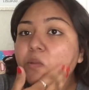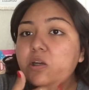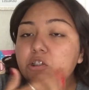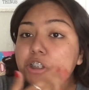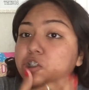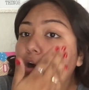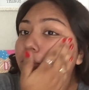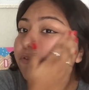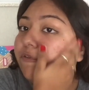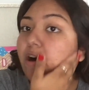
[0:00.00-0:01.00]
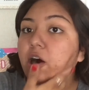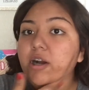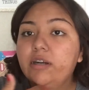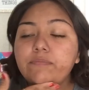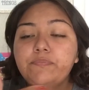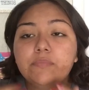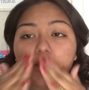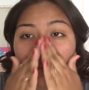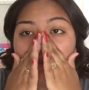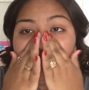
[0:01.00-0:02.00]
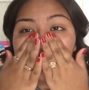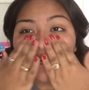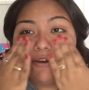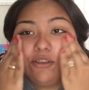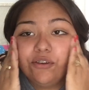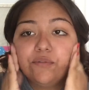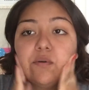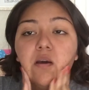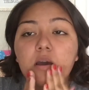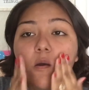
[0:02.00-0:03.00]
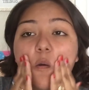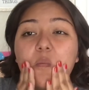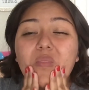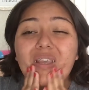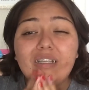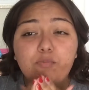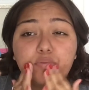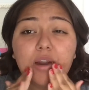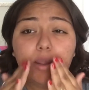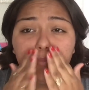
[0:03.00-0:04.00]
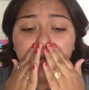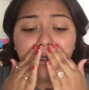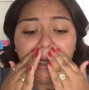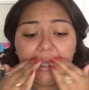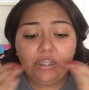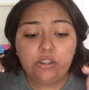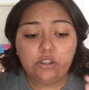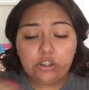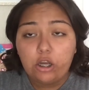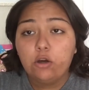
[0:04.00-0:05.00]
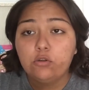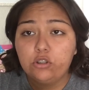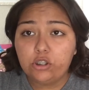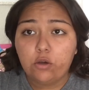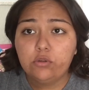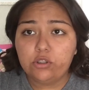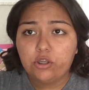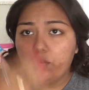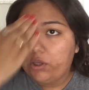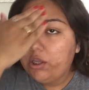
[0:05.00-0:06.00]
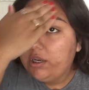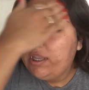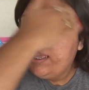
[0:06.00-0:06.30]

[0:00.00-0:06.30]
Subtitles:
So far, let me tell you, this primer is so good.